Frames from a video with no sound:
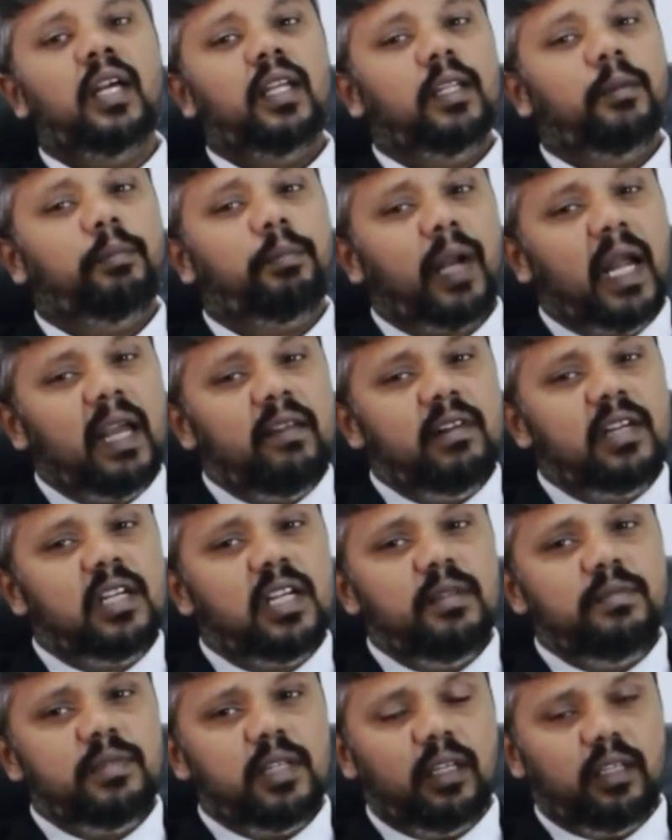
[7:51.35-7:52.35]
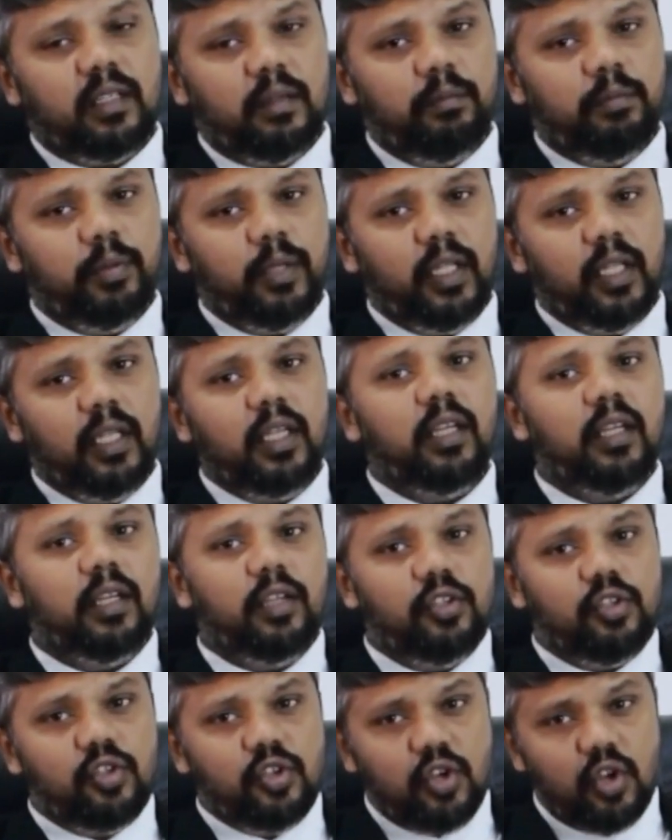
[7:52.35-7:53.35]
The private limited company
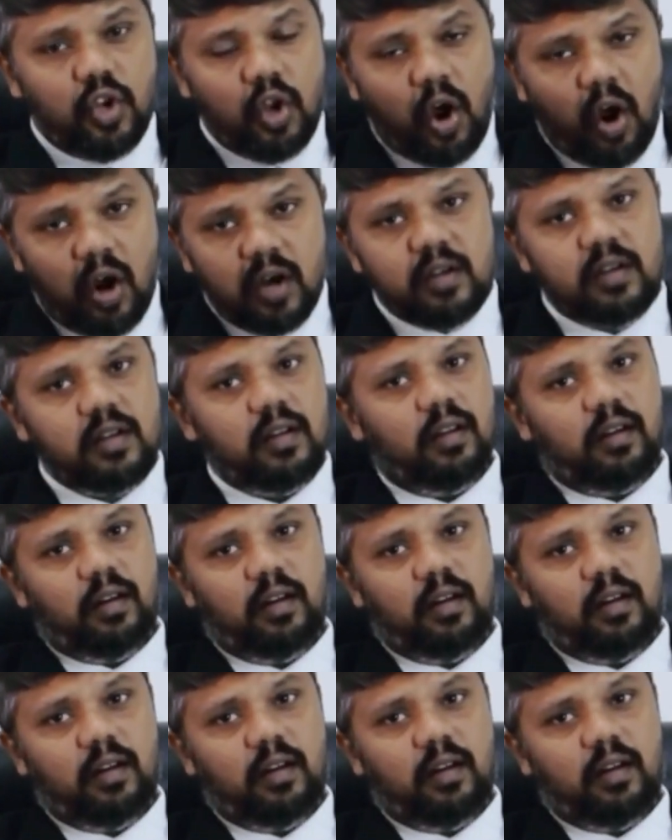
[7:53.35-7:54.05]
is not